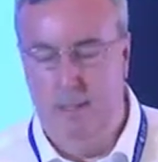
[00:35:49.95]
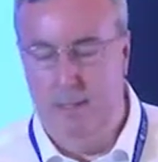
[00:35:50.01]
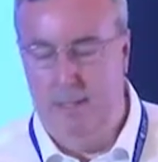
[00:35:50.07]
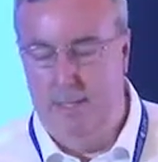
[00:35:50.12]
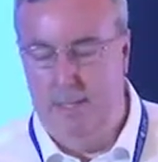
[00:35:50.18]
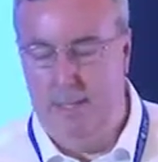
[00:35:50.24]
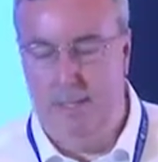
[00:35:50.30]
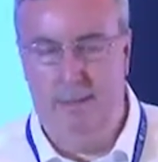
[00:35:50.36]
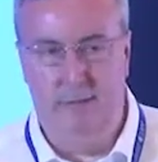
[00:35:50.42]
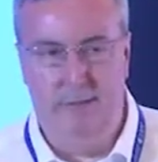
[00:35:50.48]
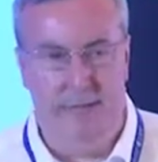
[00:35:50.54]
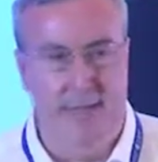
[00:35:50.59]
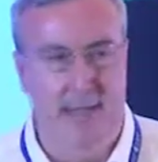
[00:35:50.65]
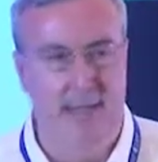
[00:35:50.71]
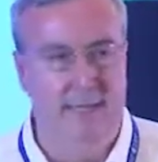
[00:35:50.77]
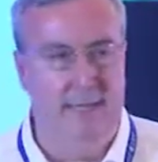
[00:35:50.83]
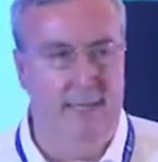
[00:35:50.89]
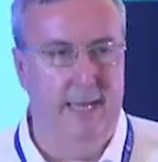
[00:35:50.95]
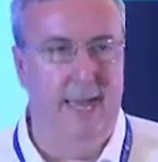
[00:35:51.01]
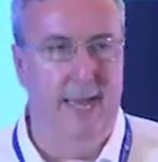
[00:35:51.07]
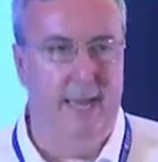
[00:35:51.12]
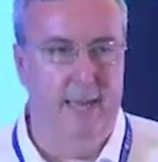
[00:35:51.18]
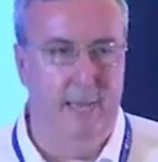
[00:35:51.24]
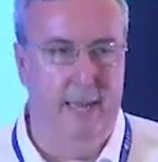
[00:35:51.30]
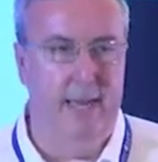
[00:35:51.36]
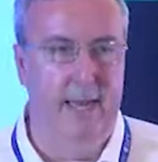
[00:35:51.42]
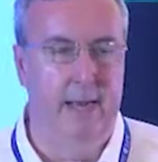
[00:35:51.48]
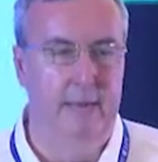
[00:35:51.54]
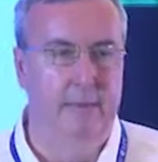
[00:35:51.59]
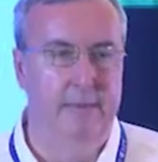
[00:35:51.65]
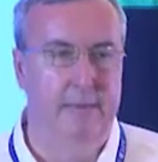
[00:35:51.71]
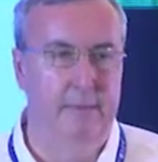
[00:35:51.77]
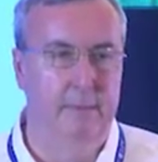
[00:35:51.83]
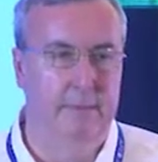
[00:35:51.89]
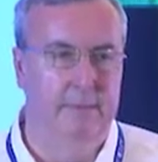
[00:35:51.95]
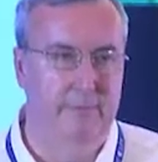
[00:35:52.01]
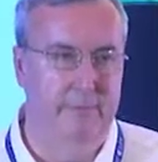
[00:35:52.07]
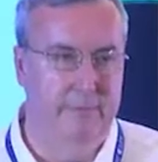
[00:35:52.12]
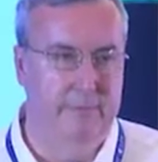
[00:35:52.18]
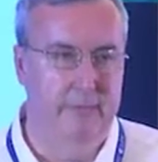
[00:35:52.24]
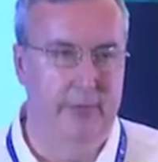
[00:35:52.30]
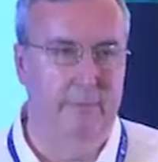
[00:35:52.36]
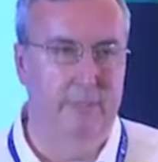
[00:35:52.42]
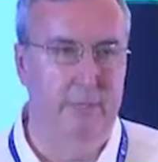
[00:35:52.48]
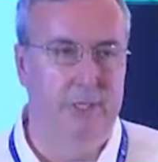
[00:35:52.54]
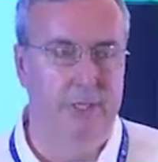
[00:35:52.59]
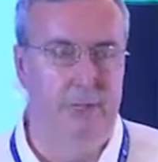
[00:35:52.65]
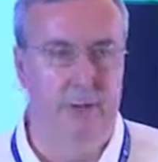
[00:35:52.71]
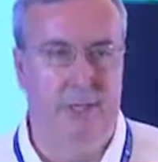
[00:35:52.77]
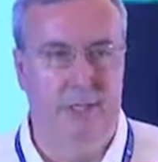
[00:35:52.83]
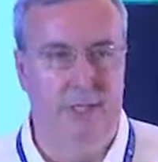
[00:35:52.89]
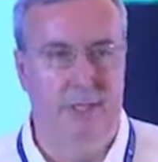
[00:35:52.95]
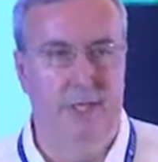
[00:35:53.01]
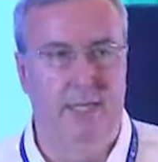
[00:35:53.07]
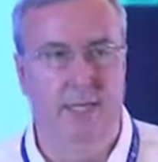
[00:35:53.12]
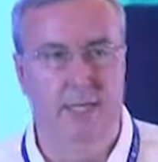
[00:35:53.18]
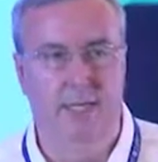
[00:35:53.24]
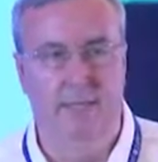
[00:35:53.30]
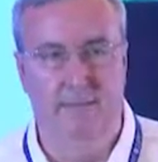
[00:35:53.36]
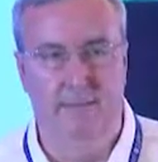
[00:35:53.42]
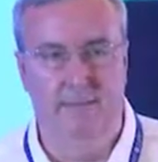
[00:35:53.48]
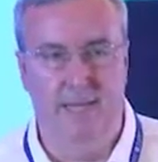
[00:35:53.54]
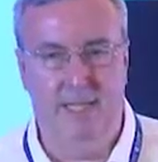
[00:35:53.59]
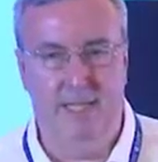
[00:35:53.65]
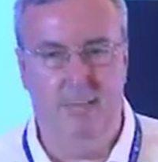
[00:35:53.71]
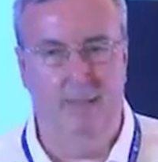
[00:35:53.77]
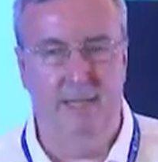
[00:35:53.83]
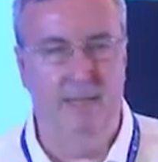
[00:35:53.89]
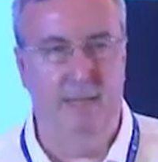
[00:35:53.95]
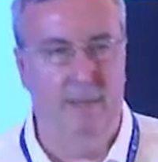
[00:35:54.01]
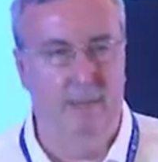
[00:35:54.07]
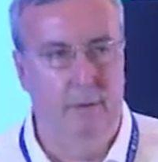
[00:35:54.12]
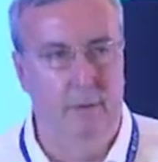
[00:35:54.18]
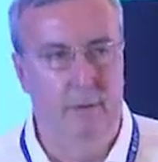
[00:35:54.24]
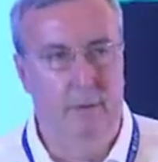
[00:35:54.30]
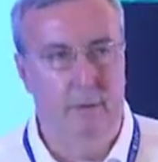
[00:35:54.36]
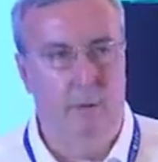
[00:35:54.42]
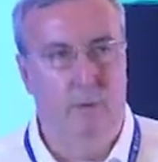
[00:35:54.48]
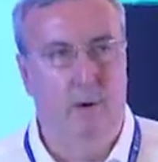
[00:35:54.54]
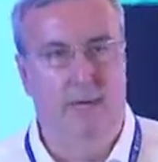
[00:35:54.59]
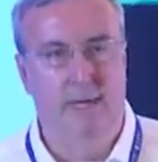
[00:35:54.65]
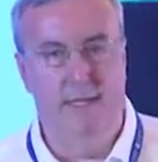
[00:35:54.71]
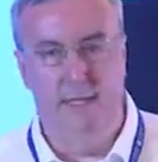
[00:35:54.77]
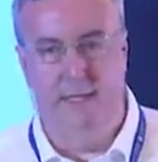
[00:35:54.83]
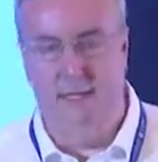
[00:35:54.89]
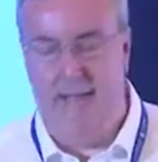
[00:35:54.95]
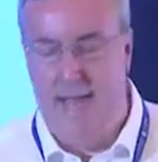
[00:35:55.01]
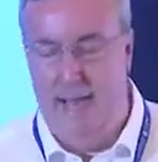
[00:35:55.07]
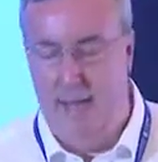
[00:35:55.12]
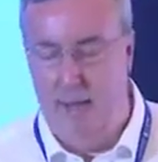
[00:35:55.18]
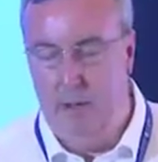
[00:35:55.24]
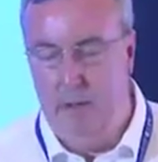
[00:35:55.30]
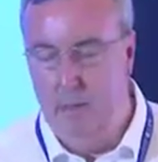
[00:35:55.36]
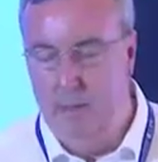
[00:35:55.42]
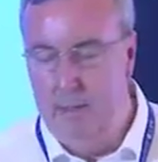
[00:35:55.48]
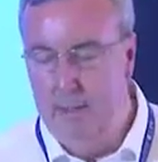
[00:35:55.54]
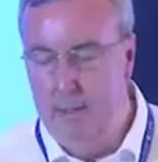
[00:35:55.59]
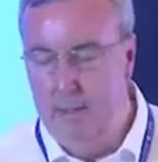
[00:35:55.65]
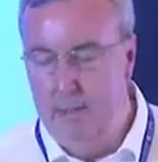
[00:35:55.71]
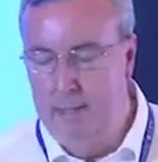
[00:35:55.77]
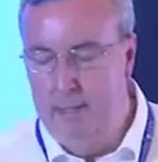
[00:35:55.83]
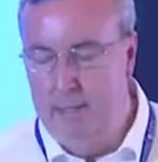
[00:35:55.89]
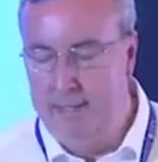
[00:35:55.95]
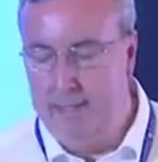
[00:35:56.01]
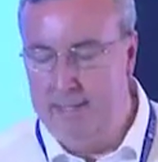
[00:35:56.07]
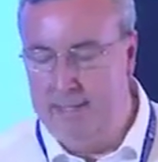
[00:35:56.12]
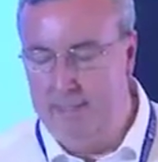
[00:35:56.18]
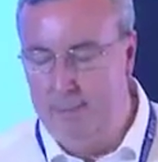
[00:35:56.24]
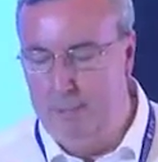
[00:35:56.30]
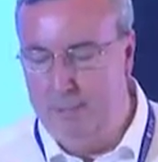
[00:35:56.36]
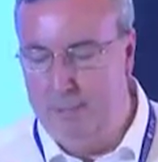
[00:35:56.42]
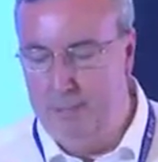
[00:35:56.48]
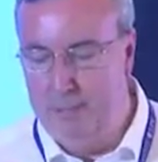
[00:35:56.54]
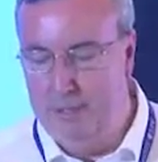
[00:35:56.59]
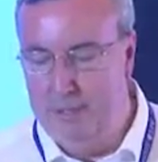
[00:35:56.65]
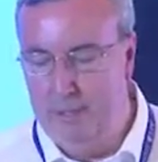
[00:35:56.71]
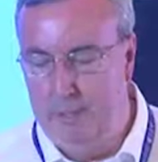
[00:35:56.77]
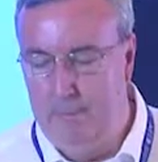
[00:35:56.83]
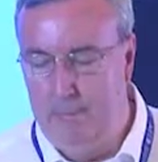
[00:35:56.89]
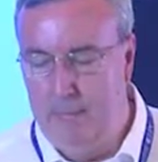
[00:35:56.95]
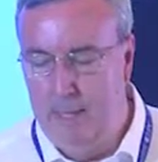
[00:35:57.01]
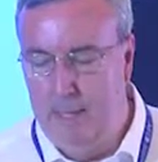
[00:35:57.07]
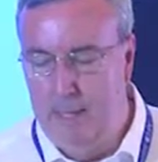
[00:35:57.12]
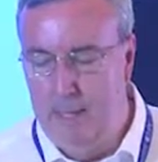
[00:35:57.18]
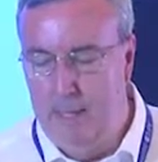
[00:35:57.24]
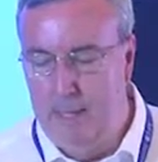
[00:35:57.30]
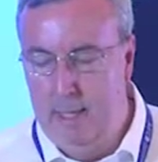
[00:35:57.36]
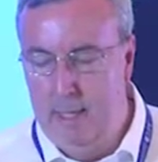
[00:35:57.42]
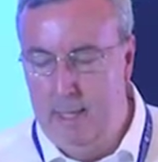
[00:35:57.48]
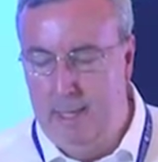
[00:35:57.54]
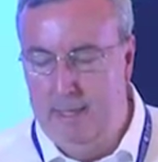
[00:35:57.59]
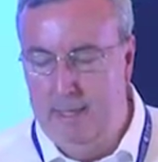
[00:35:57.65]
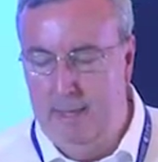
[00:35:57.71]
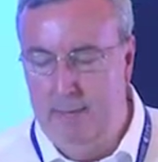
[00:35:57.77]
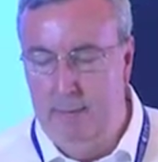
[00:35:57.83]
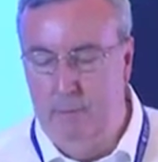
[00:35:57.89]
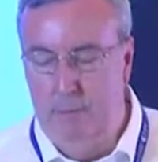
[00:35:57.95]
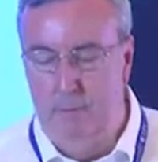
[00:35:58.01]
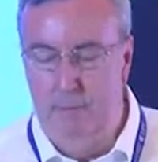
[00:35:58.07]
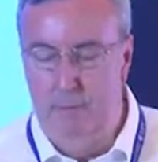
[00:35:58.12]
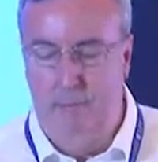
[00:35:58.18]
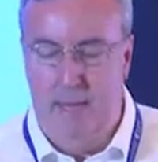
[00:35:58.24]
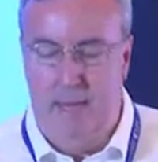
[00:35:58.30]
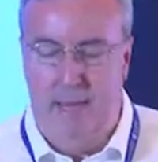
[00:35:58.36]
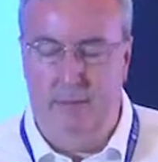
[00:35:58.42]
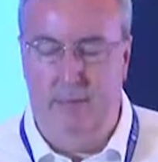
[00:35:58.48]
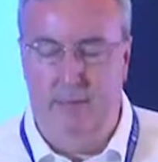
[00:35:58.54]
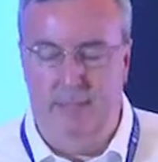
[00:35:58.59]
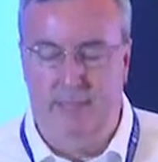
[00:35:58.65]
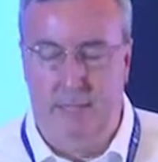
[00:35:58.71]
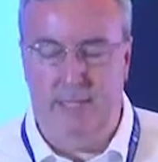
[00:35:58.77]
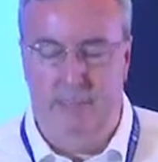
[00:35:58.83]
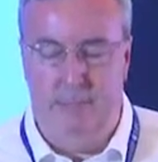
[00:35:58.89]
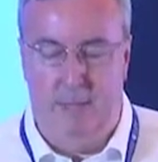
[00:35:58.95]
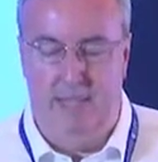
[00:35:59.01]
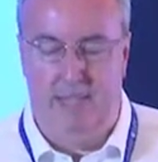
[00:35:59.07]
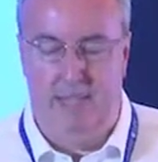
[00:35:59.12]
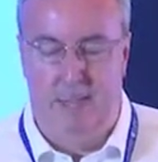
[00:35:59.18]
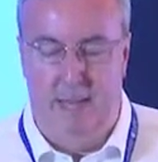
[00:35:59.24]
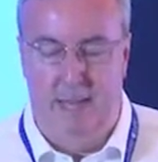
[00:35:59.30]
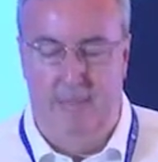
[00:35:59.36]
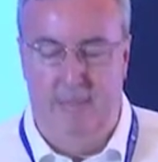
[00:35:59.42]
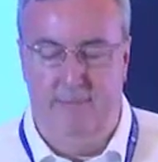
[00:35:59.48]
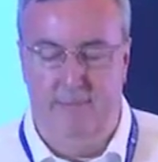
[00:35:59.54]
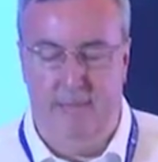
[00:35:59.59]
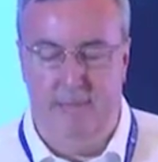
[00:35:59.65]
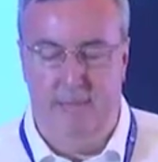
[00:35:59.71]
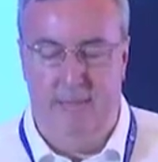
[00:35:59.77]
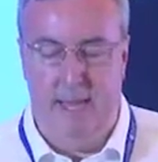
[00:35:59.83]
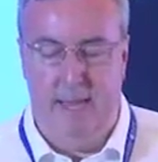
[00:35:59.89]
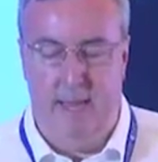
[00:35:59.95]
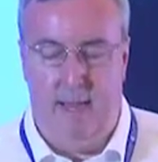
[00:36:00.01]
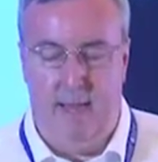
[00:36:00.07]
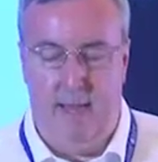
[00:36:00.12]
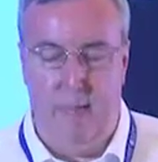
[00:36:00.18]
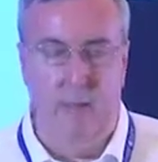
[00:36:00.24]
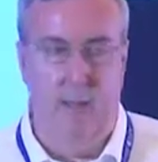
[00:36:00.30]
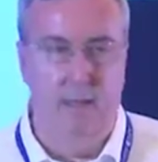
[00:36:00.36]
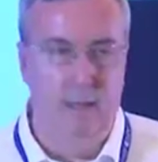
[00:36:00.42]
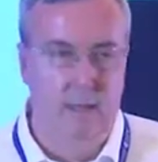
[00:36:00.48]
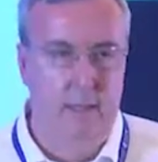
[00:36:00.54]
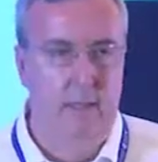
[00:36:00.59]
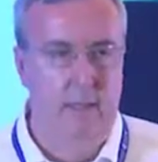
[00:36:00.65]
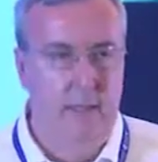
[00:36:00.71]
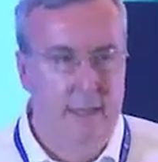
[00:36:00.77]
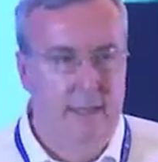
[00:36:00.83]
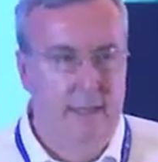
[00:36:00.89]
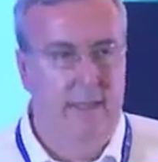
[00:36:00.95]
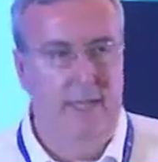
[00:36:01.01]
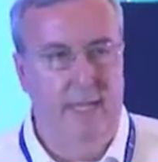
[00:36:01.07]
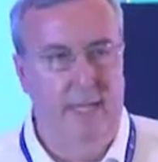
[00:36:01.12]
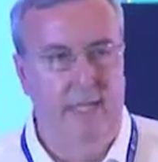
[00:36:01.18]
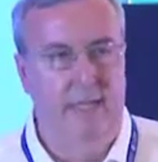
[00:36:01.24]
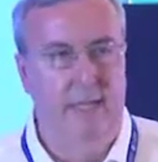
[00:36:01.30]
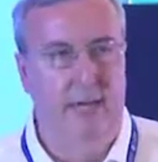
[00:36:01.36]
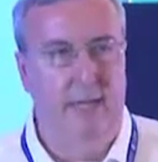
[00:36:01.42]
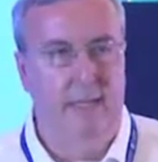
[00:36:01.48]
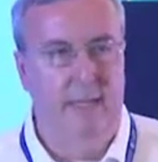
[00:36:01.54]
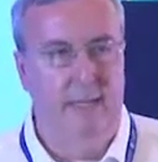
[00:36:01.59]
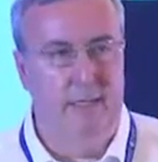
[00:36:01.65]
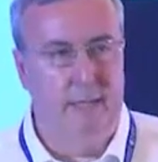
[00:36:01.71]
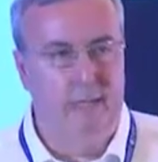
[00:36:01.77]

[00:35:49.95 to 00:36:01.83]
China is ahead of the game here in terms of its government strategy and its investment and where it is now. But that's the potential. So how do you maximize the benefits of AI? Well, I think in China there are